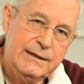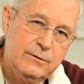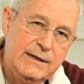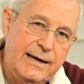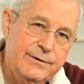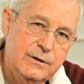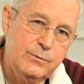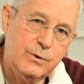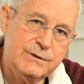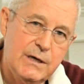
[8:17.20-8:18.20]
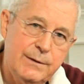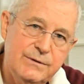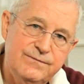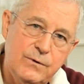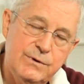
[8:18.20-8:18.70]
It will allow you more time
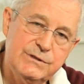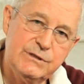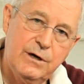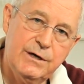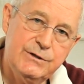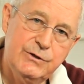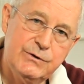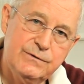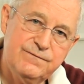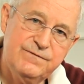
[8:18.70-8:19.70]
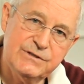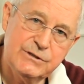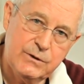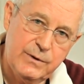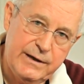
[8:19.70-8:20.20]
to focus on your
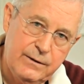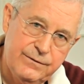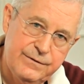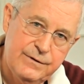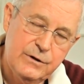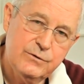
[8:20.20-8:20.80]
physical health,